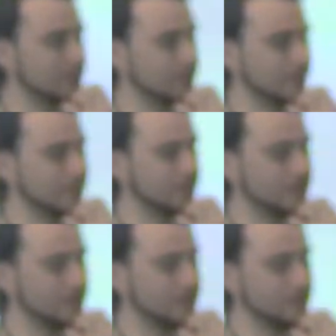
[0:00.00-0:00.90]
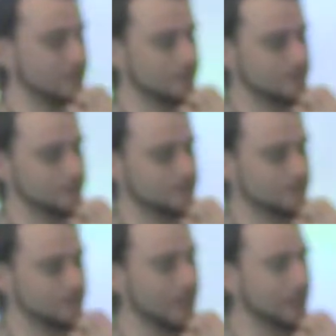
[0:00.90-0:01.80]
It's just uh,
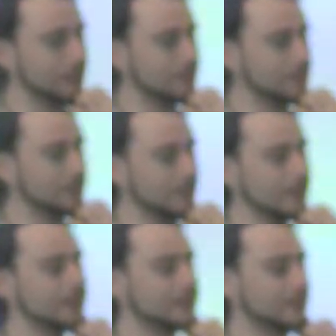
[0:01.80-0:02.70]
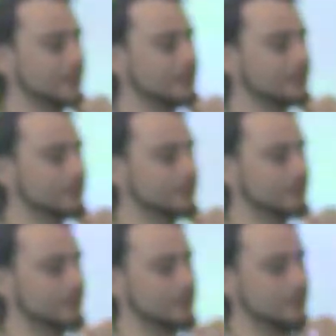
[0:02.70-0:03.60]
making it clear that
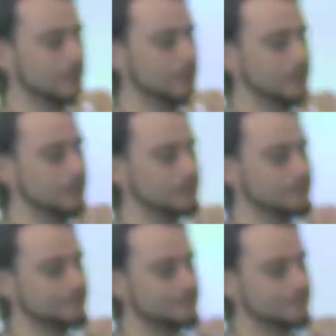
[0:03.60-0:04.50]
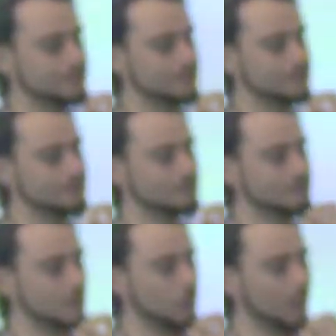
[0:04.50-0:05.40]
um,
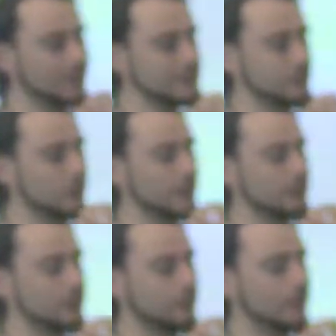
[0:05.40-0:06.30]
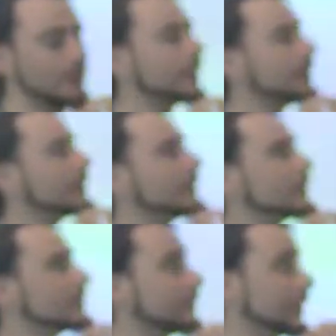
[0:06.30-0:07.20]
what is going to be
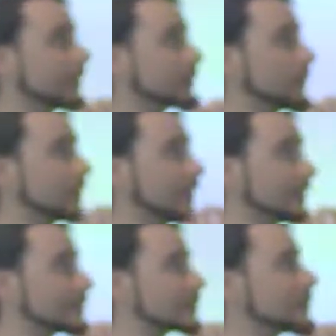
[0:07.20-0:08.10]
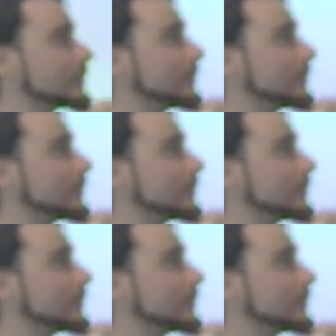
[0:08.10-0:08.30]
shared with others.